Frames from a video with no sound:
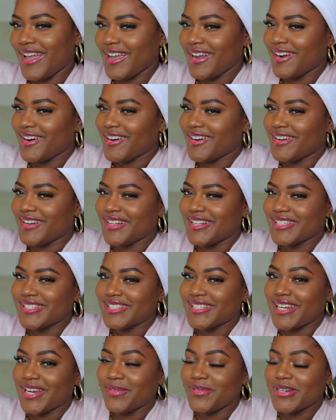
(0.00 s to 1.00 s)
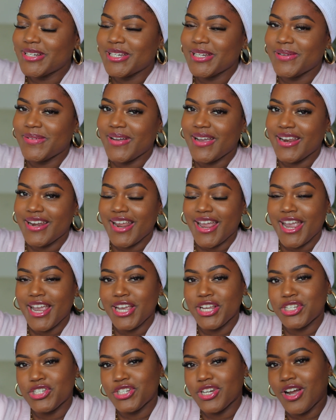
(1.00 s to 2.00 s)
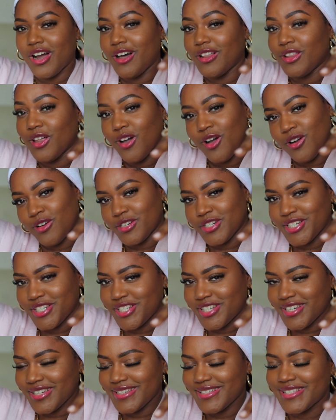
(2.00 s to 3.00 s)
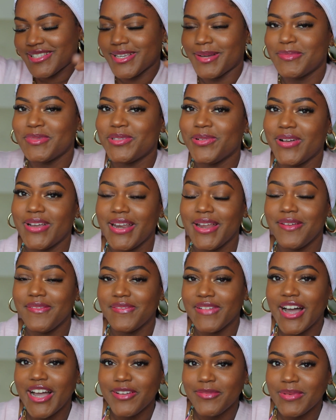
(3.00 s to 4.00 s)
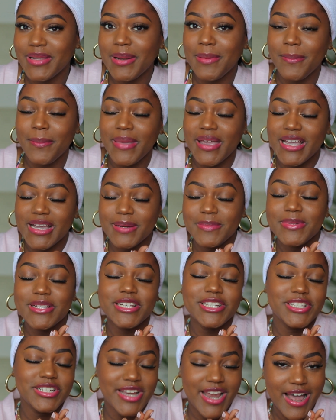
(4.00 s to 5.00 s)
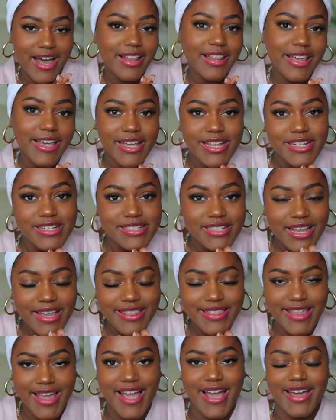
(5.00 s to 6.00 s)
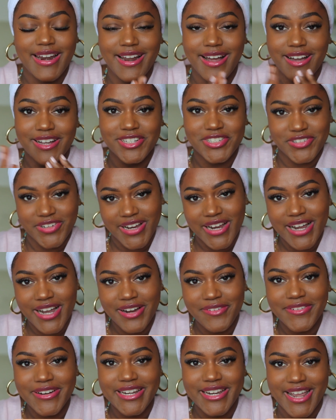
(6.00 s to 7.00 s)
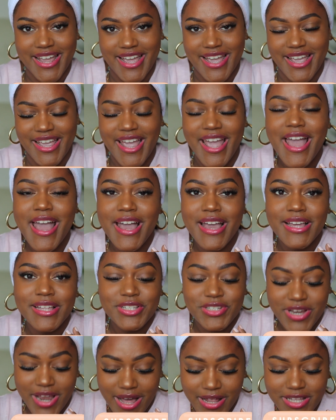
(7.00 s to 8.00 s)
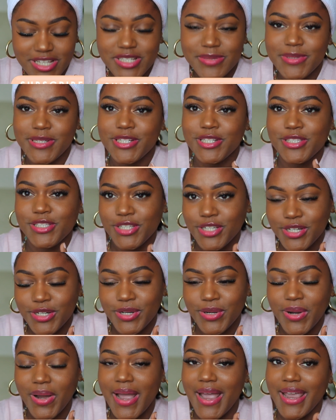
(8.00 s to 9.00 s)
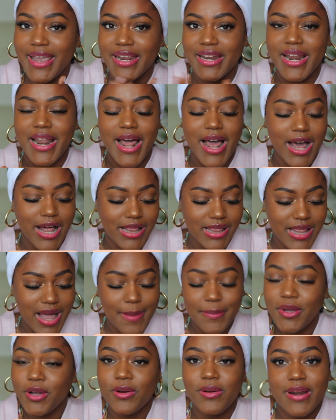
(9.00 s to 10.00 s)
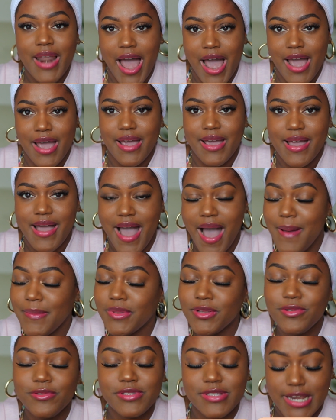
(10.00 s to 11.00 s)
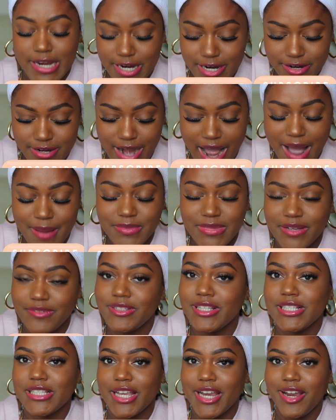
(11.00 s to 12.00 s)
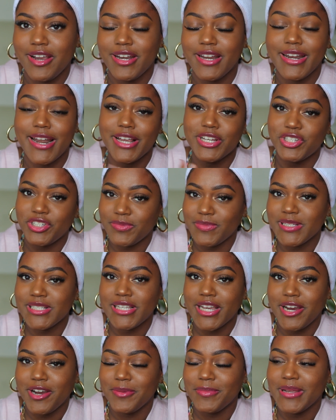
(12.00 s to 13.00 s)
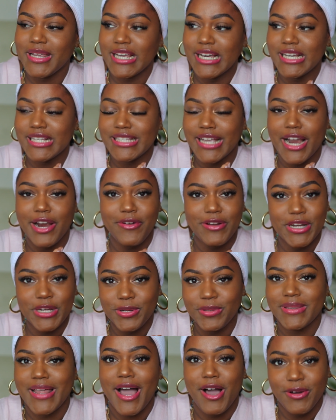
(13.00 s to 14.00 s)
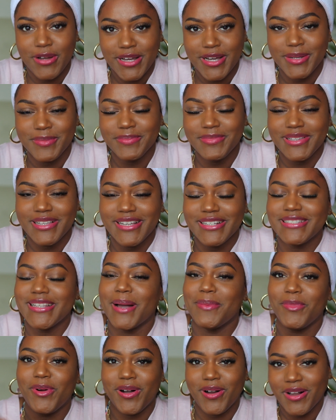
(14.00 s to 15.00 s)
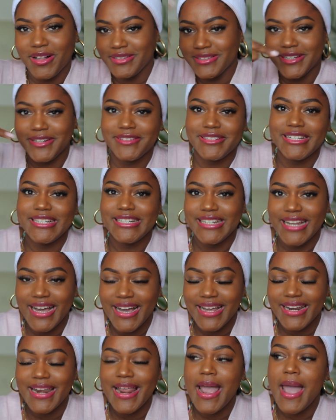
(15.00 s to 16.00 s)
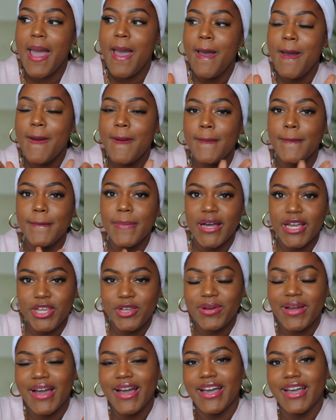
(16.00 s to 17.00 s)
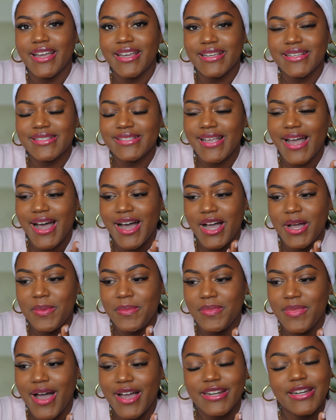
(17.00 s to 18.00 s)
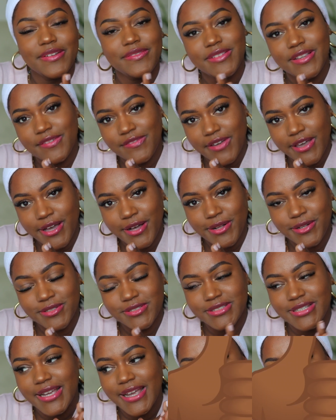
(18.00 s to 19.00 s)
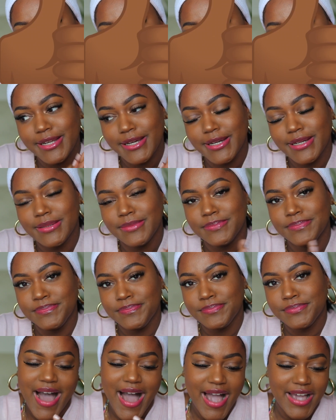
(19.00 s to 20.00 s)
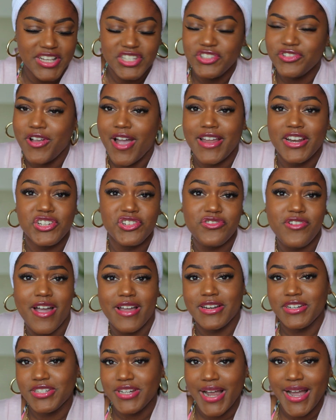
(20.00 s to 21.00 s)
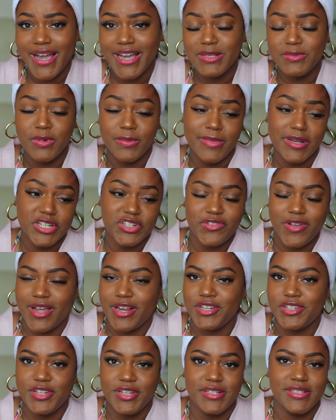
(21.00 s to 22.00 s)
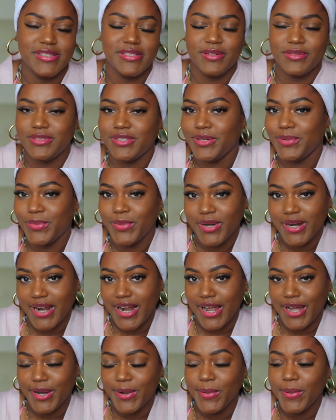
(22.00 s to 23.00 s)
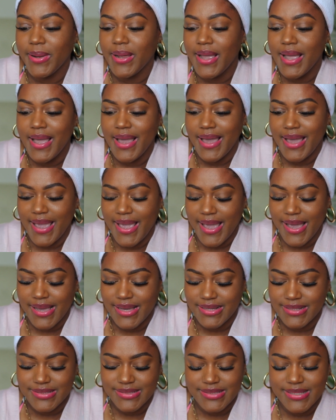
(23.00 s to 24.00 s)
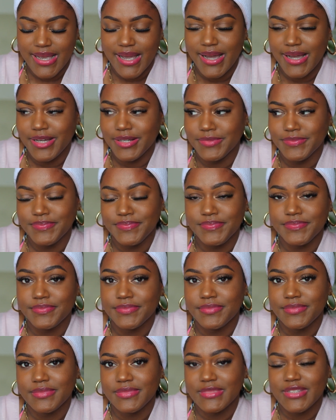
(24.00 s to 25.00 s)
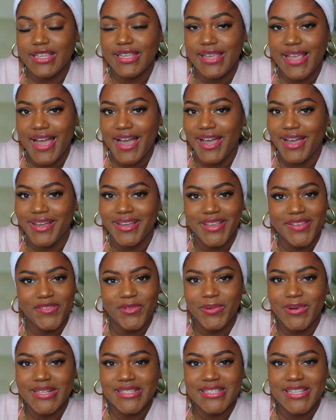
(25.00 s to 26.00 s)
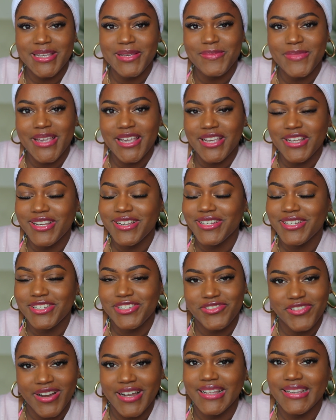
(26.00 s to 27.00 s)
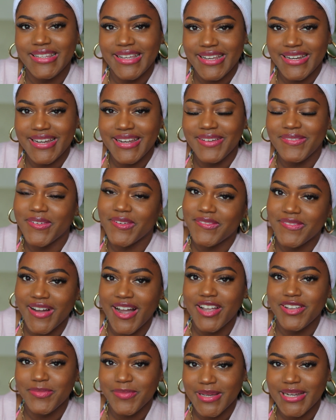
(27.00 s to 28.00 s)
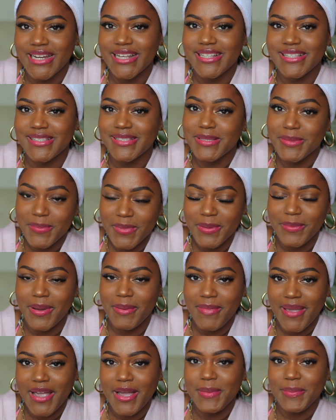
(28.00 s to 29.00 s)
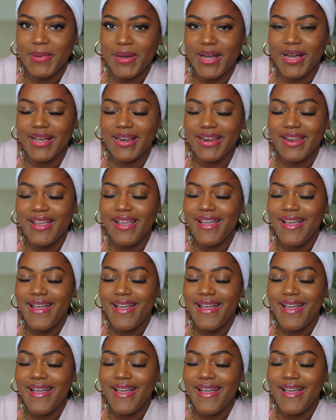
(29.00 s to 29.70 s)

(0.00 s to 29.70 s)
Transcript: Hey girl, today we're doing a challenge. So I'm doing a five minute makeup challenge that Andrea Renee challenged me to do and I'm not gonna lie, I'm a little scared. I'm definitely scared and I should be scared because I already know the outcome because I'm clearly done. But you guys, um, I definitely failed and um, I tried to strategize but my strategy still didn't work out and um, yeah, if you wanna see me struggling for five minutes to put my makeup on,